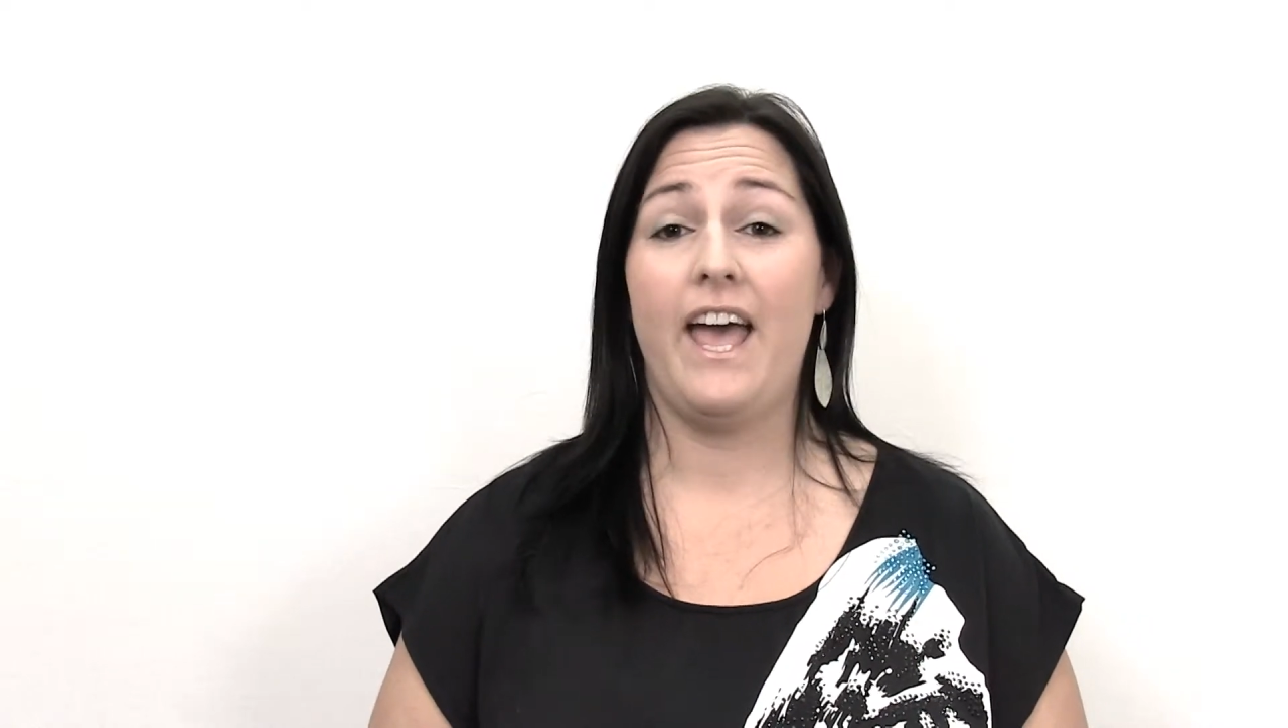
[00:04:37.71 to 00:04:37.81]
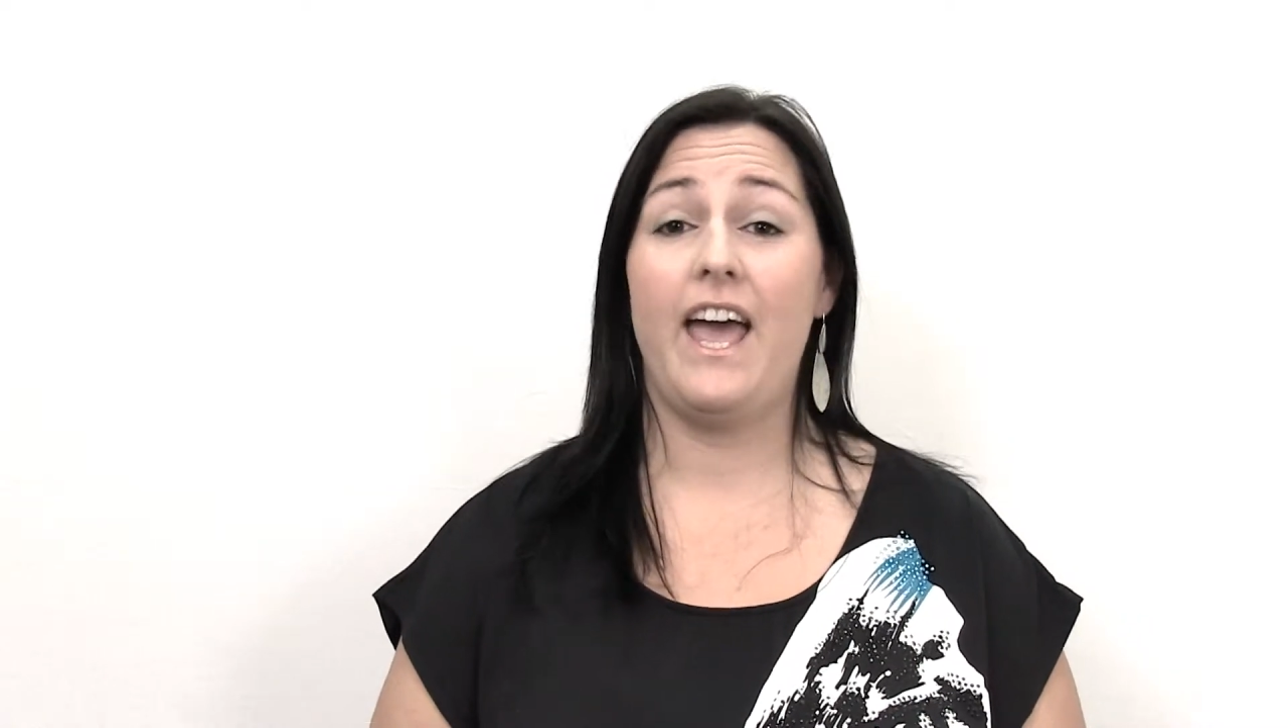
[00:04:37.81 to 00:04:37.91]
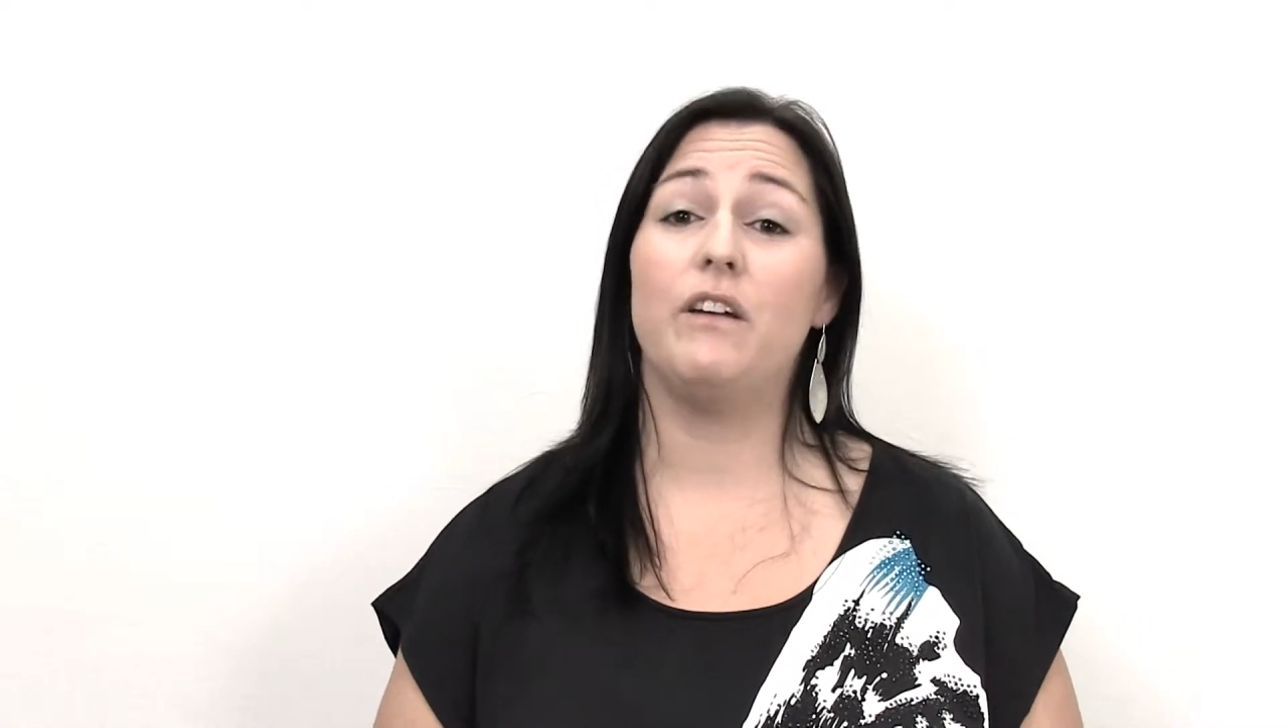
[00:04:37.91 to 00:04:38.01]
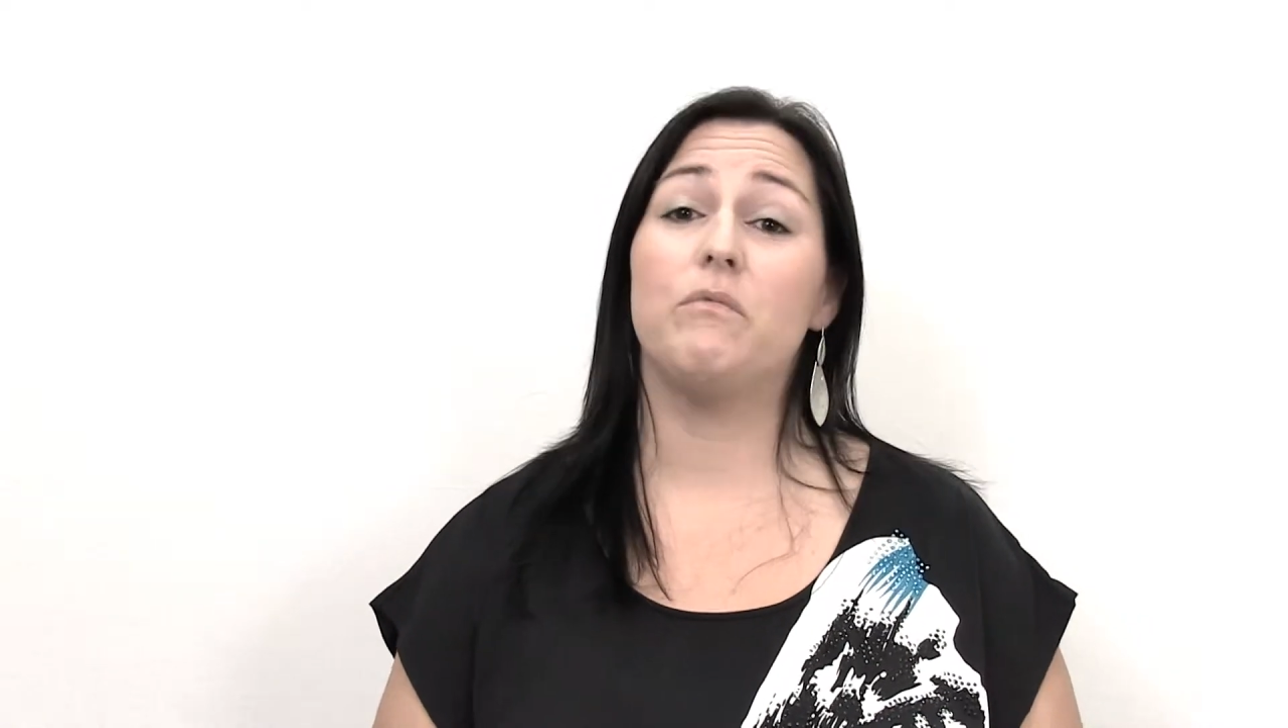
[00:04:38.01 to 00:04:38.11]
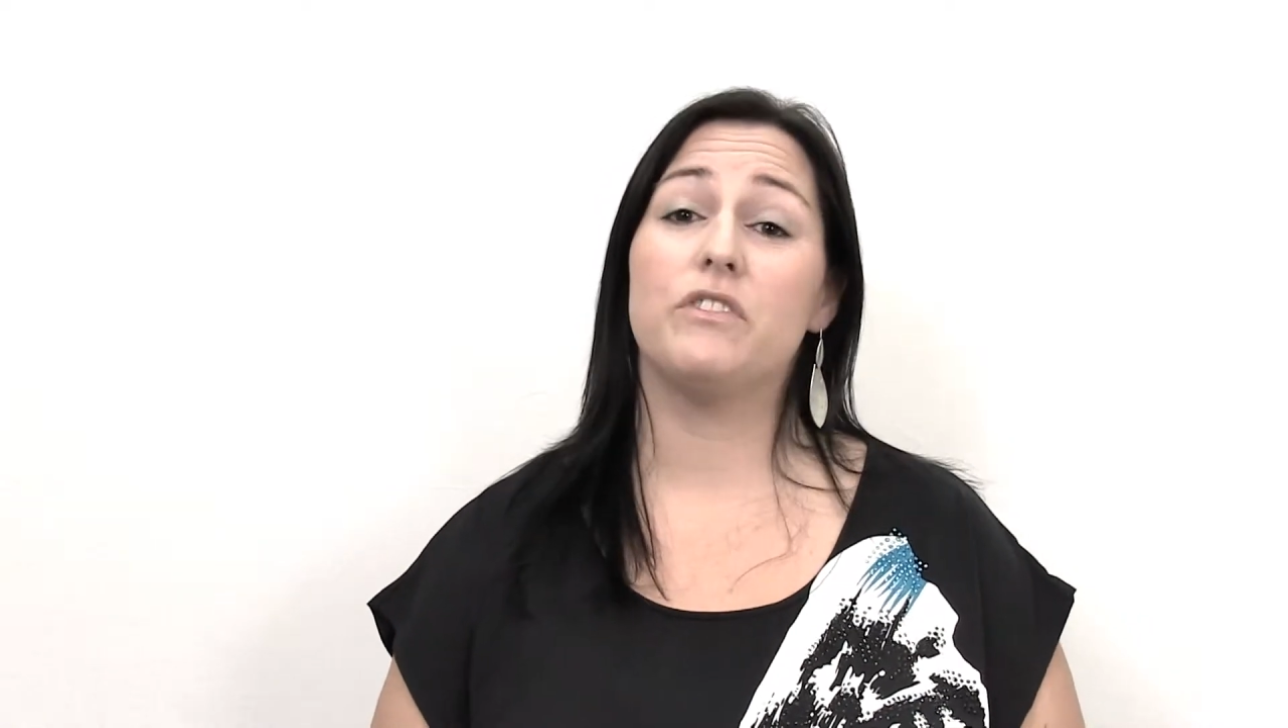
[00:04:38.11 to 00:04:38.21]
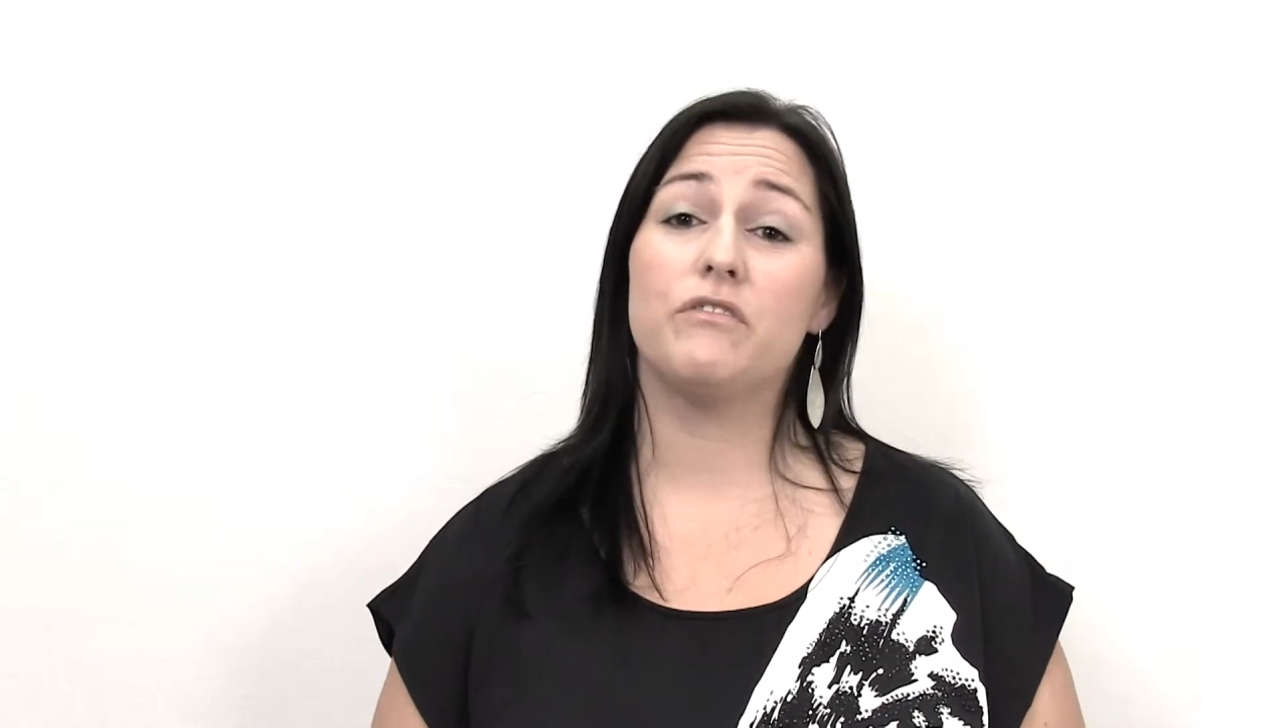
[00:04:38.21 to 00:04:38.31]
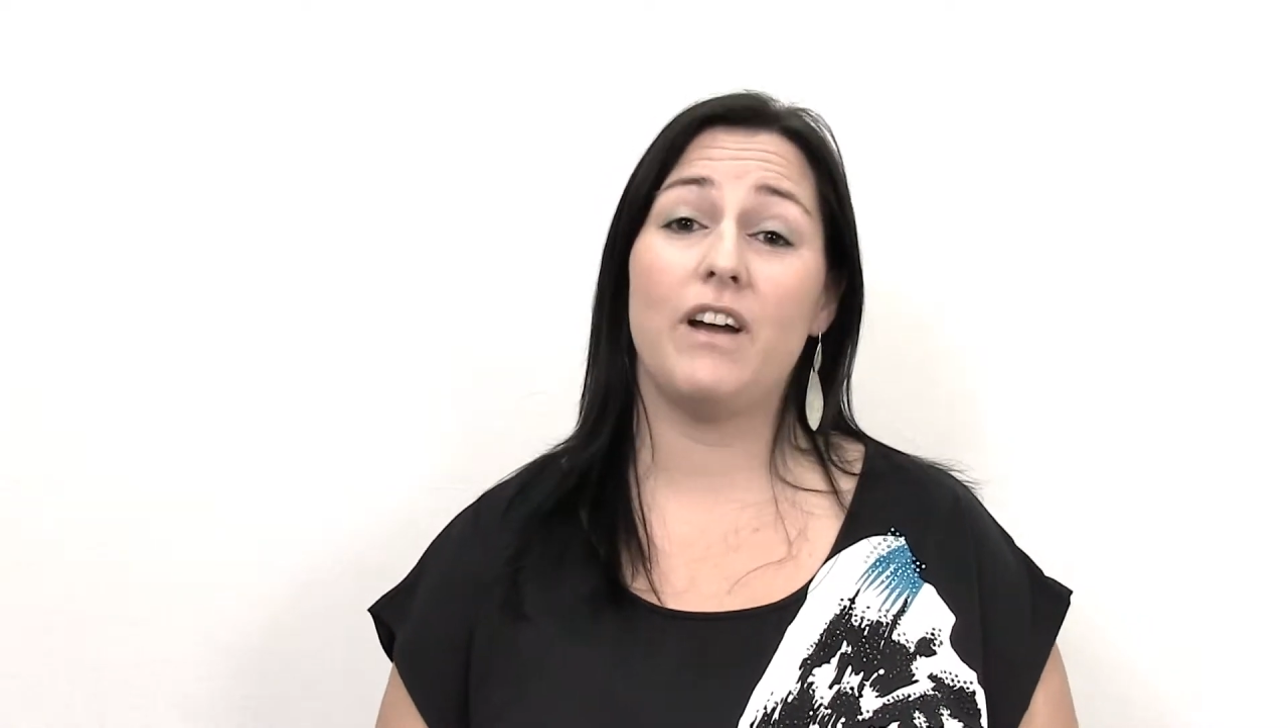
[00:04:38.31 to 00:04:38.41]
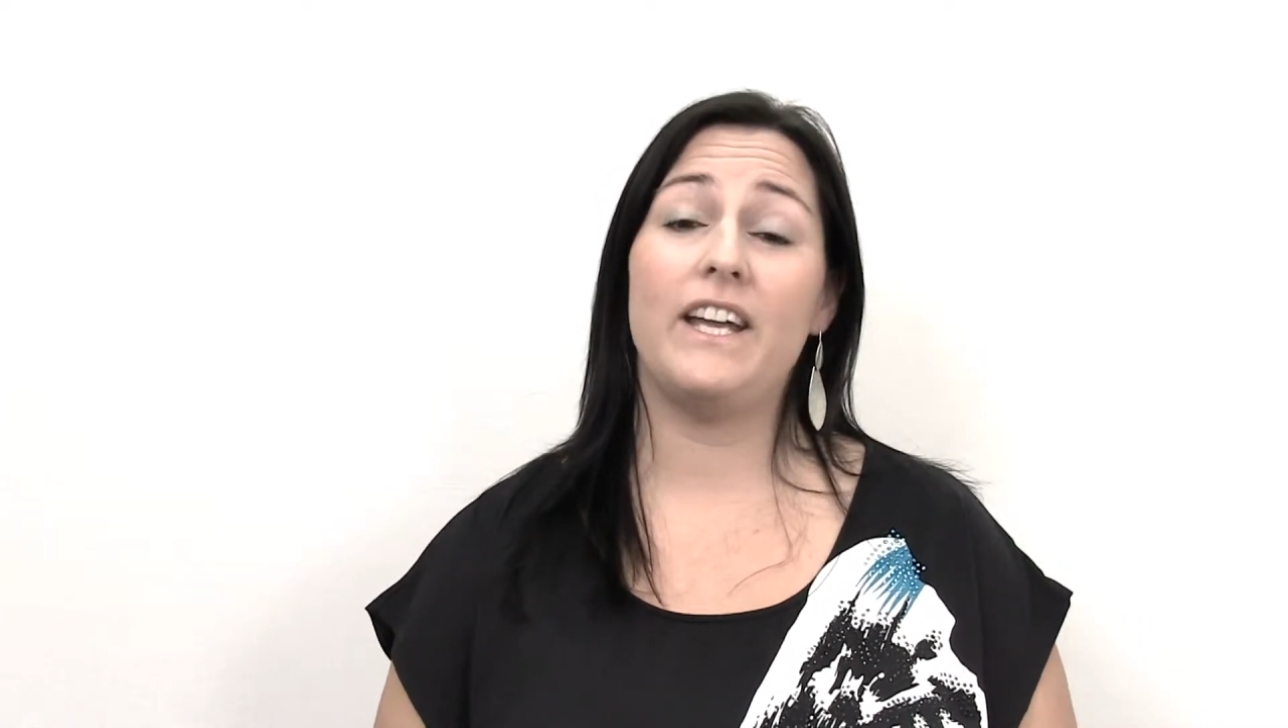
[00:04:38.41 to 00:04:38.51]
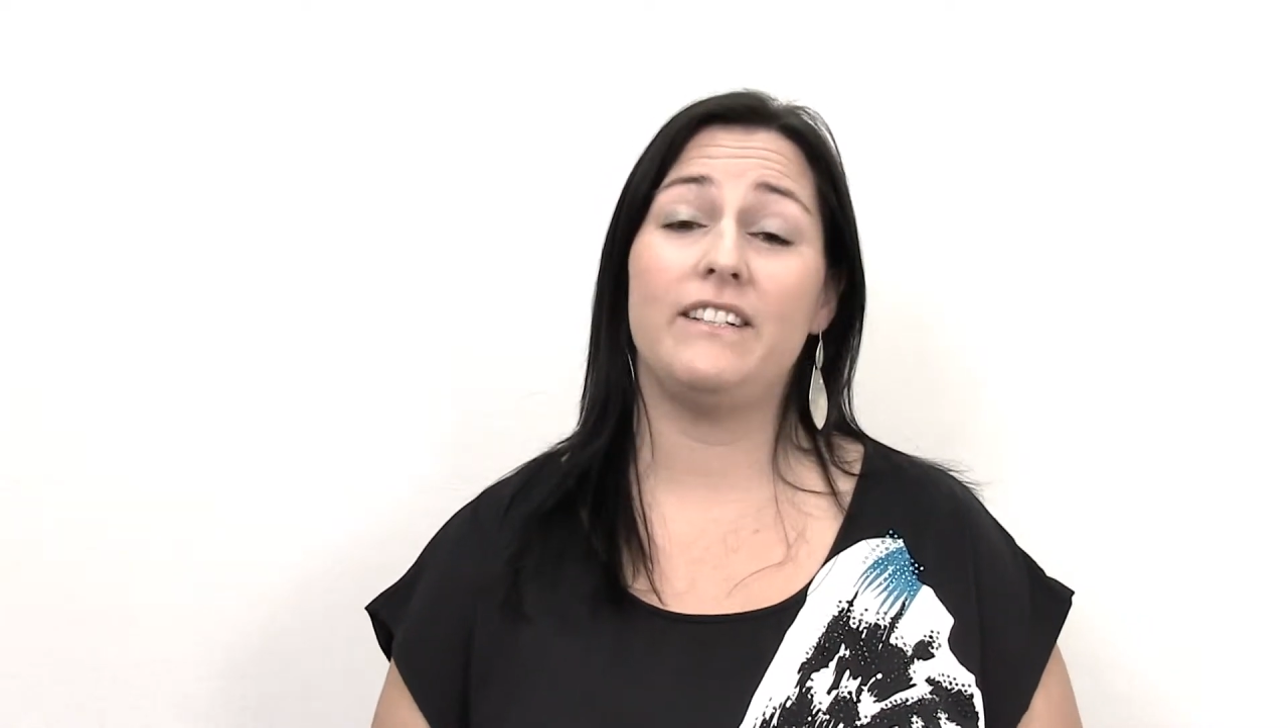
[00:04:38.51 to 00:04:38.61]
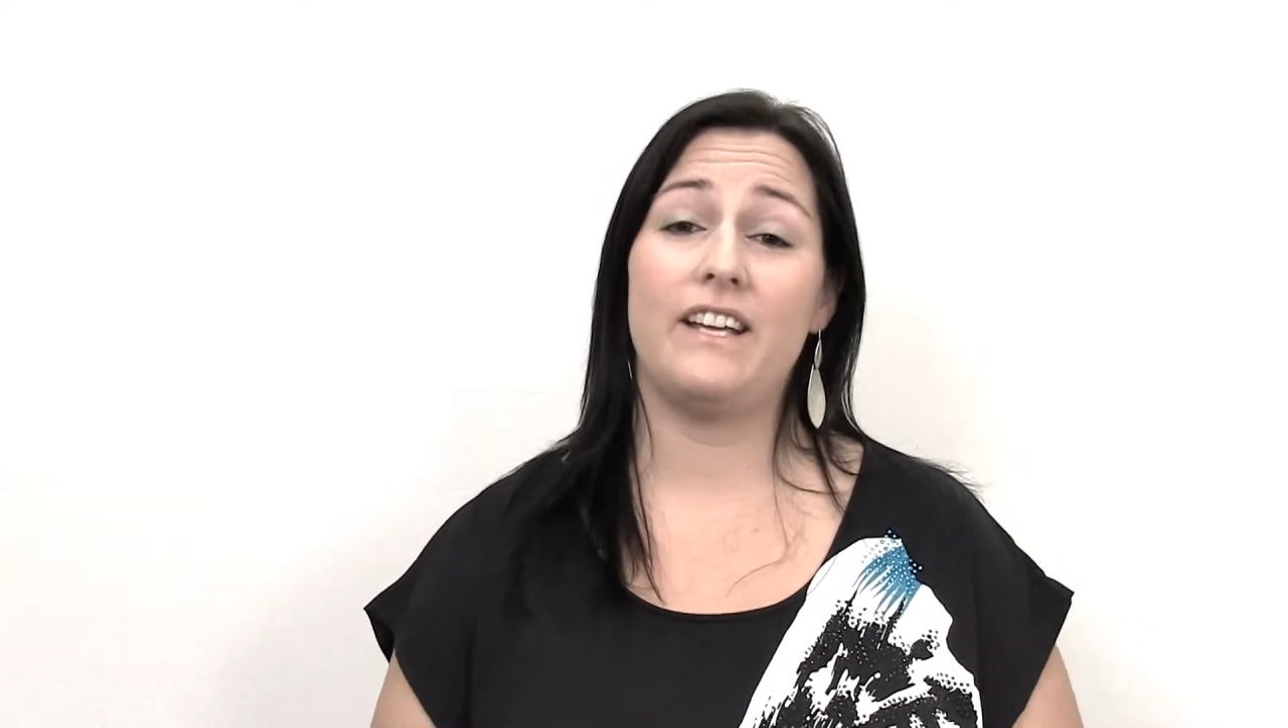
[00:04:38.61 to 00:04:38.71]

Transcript: and it was great